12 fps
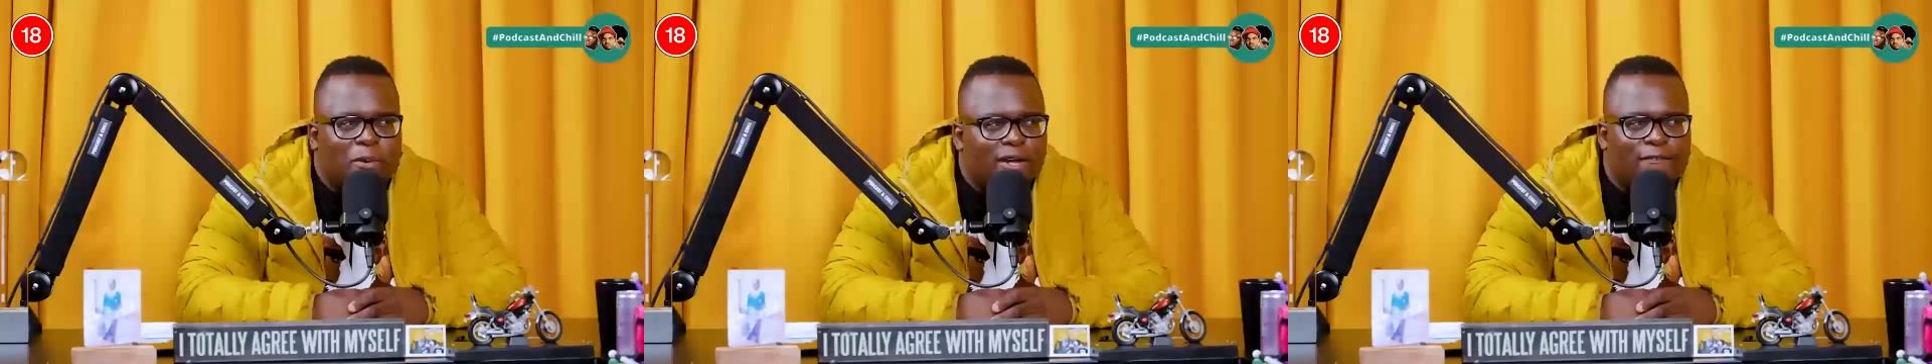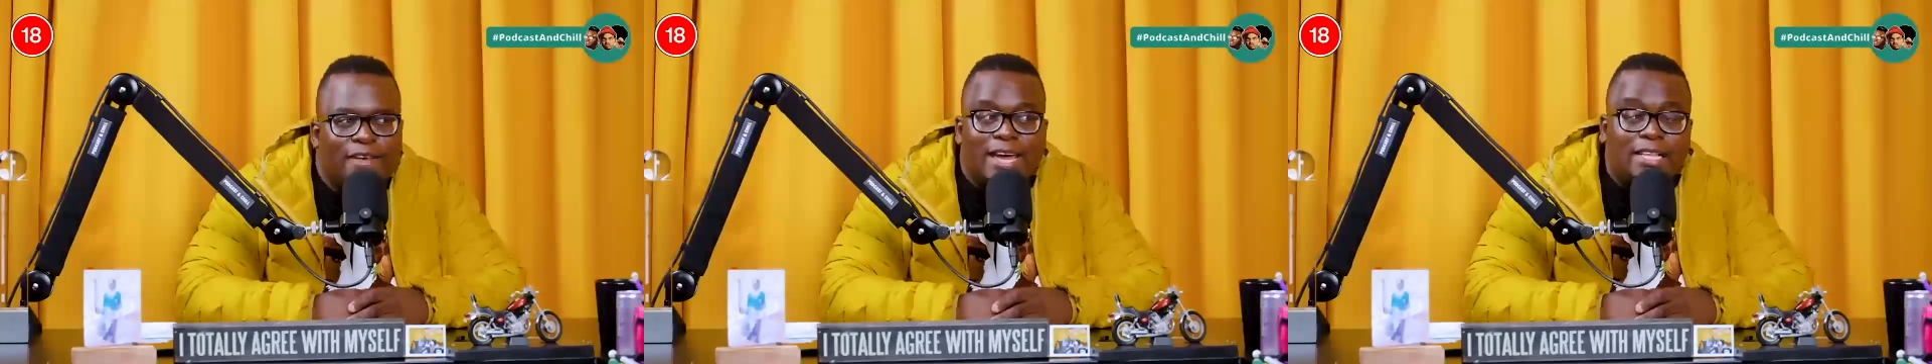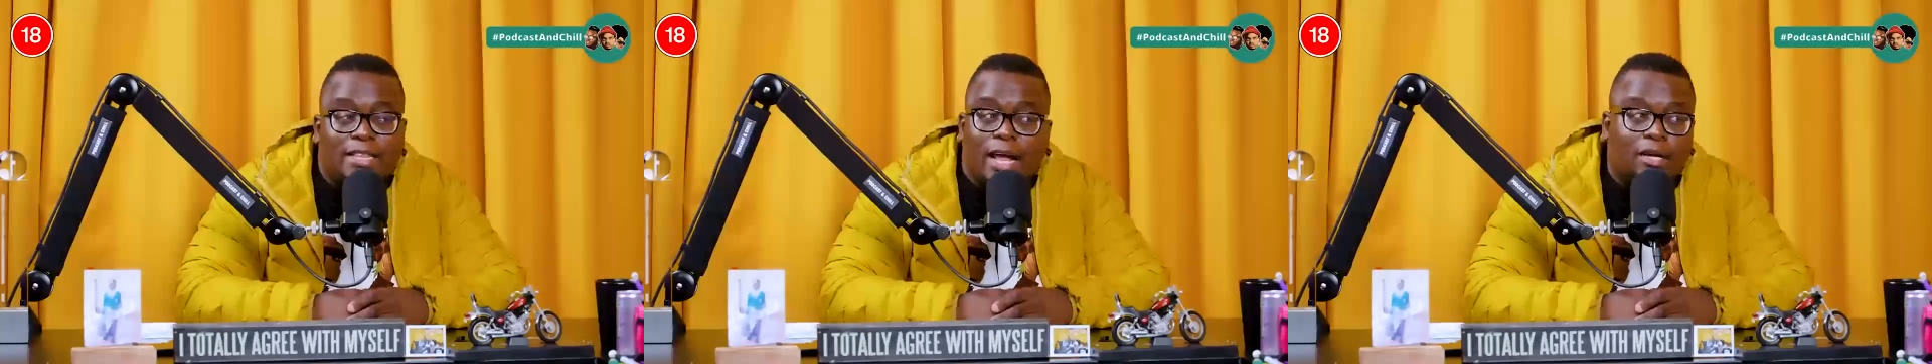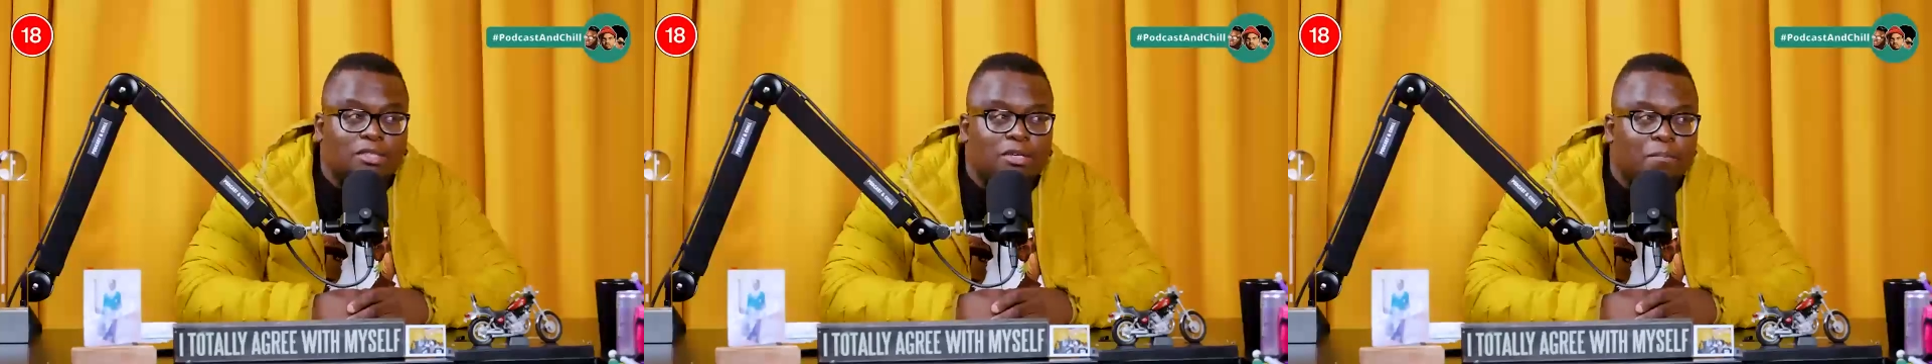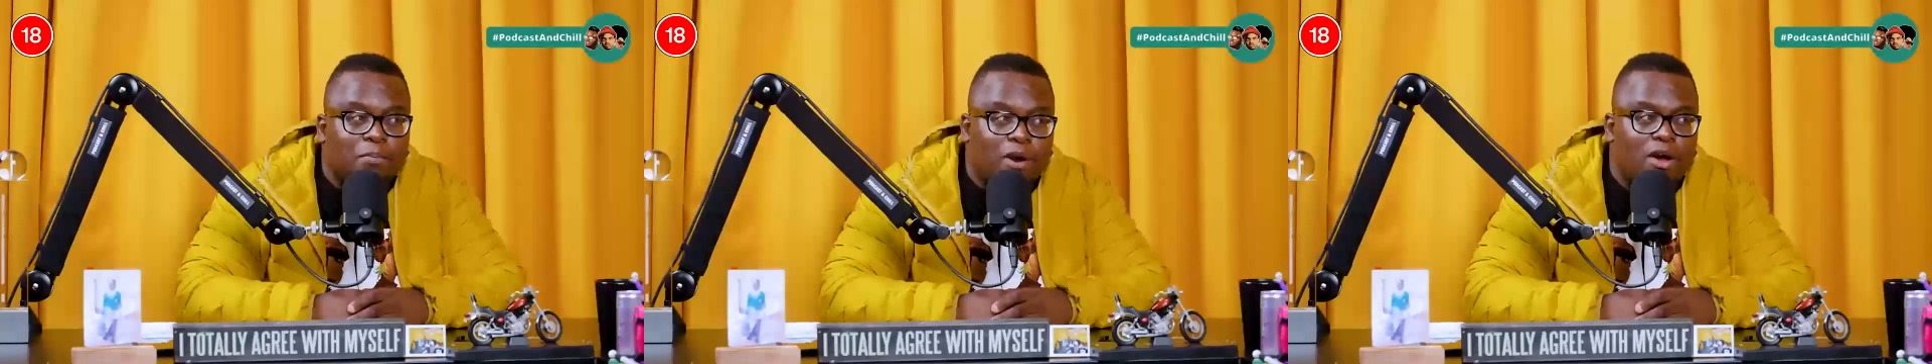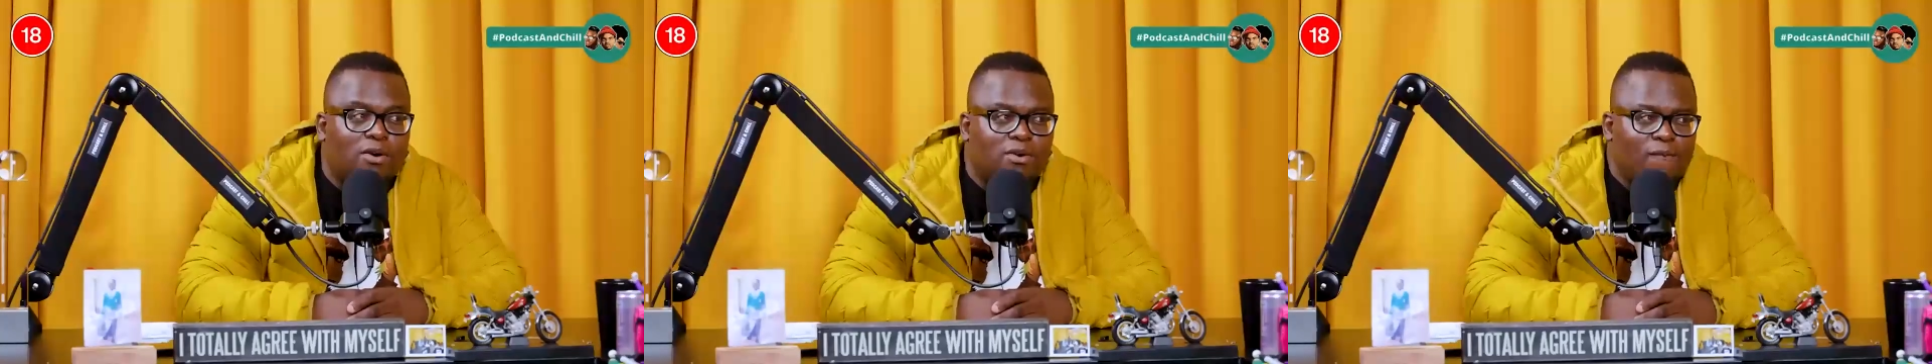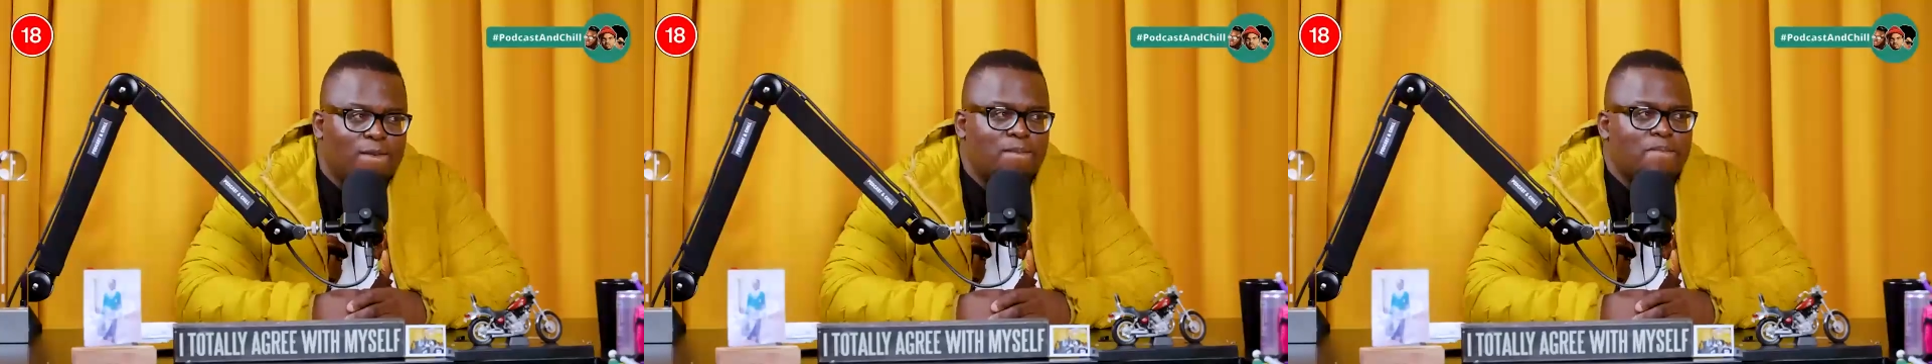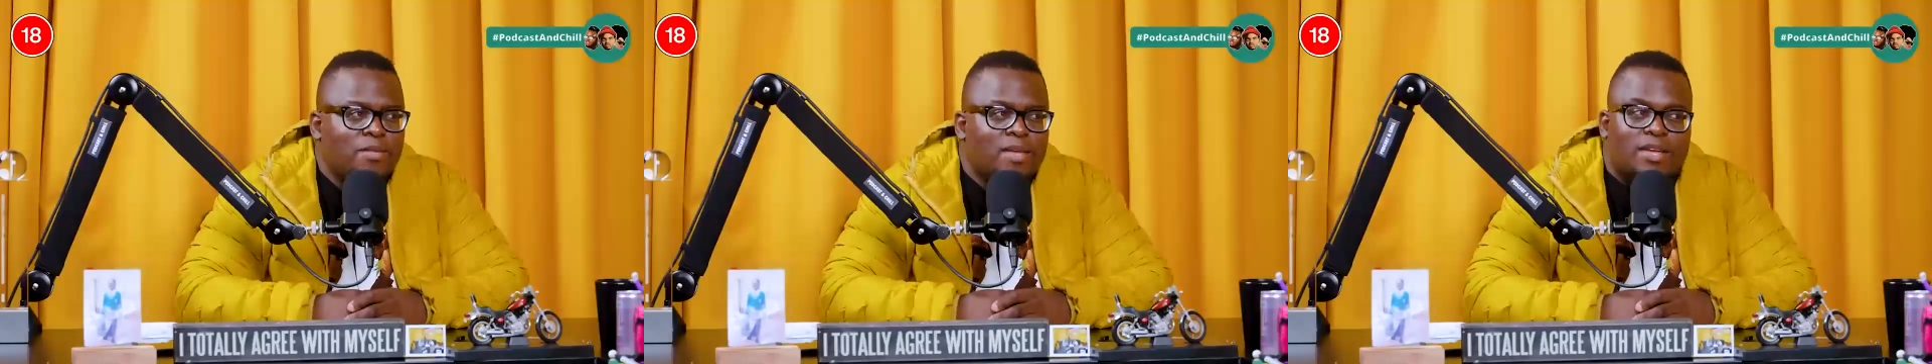But 8,000, bro.
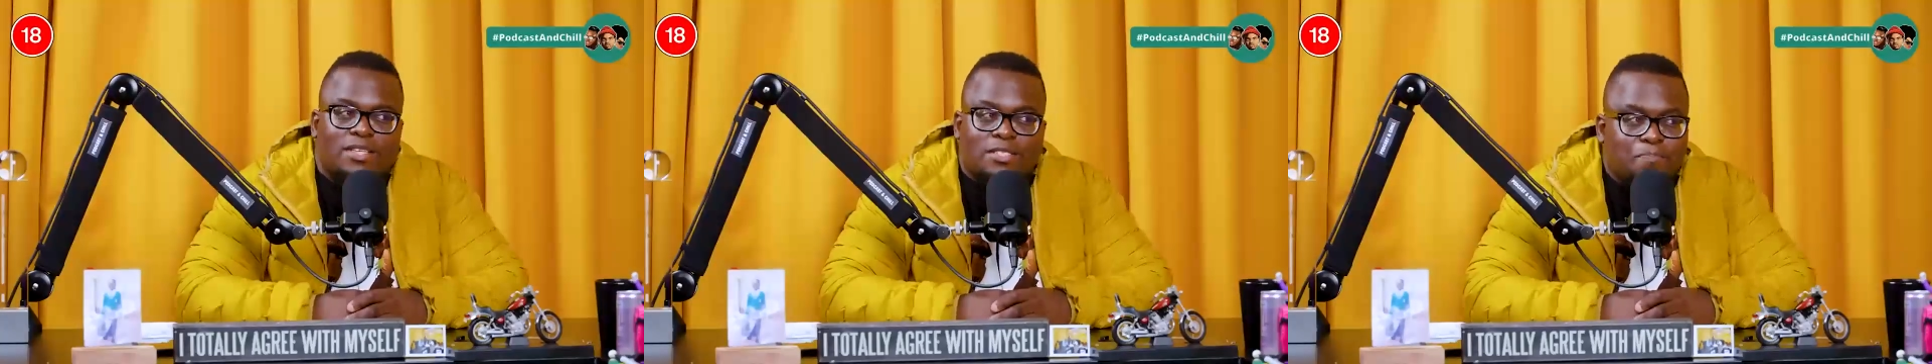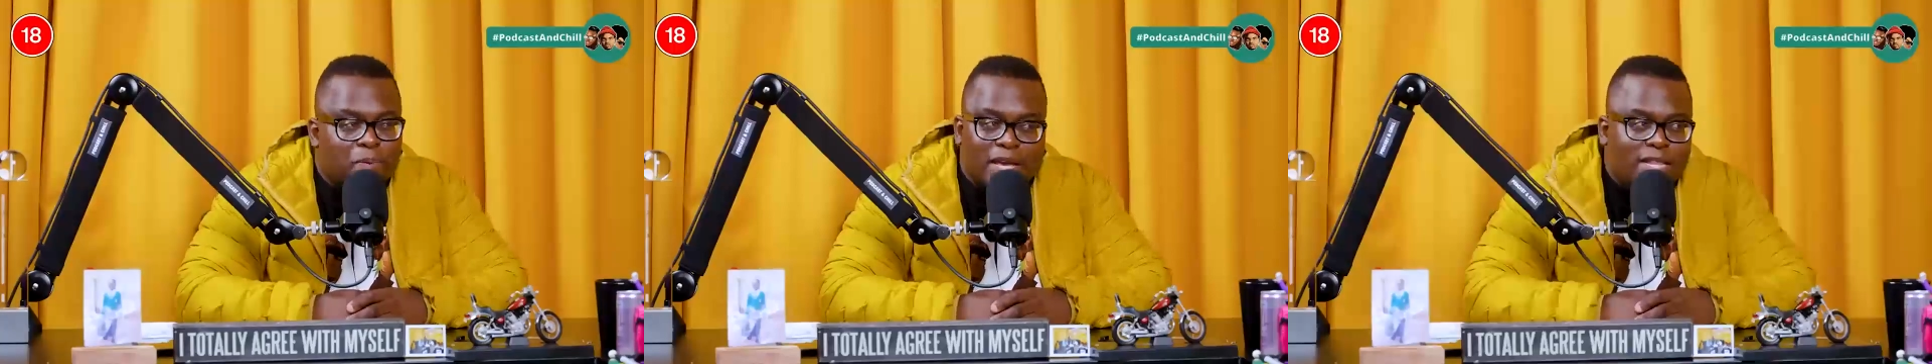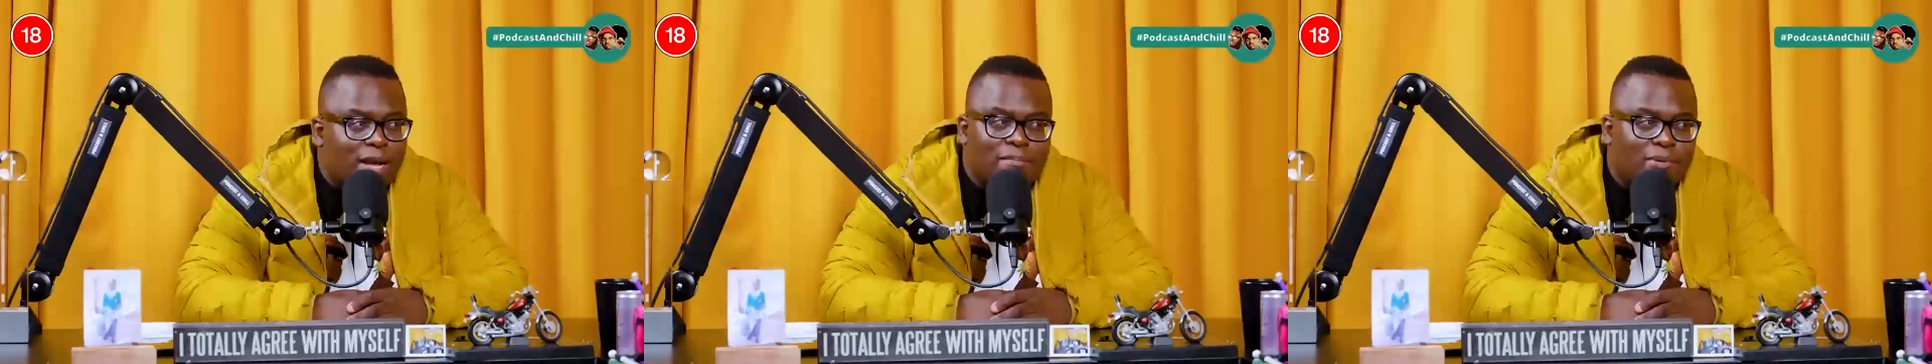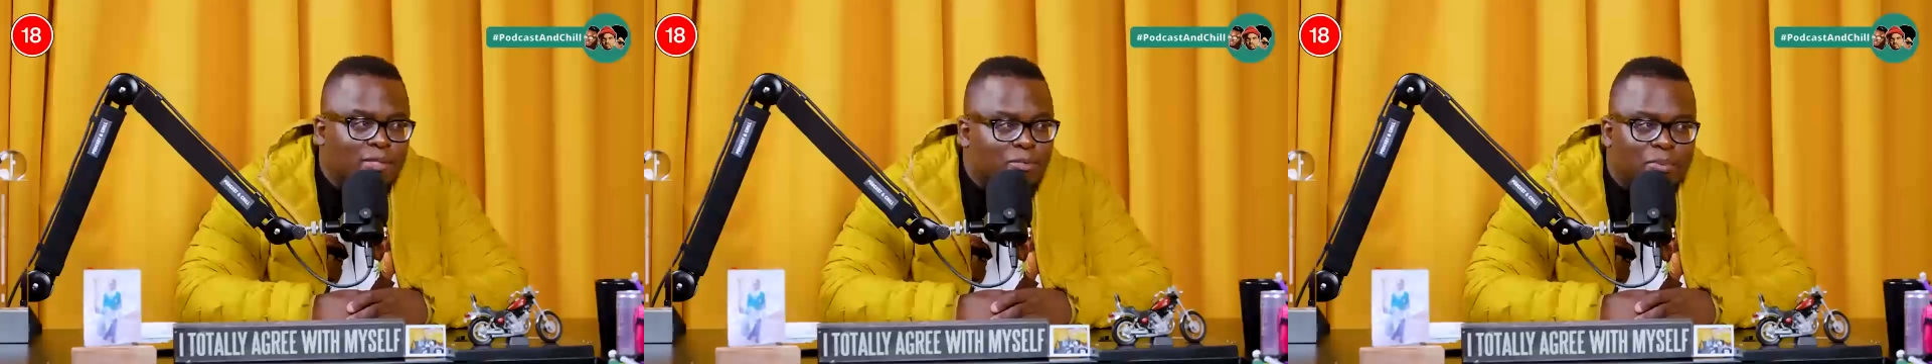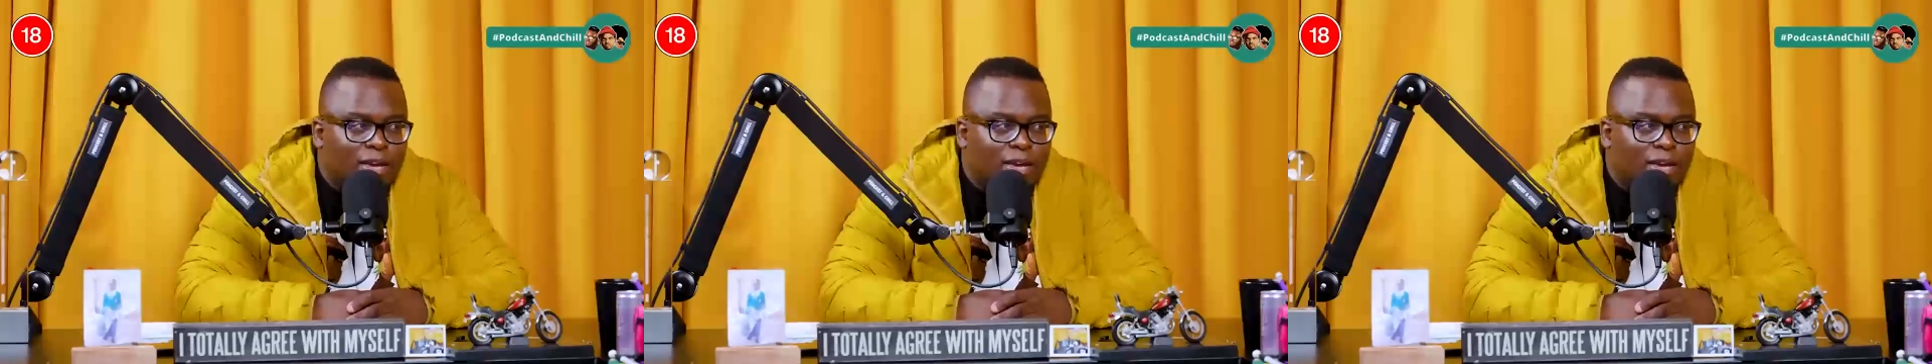Yeah. It's big numbers,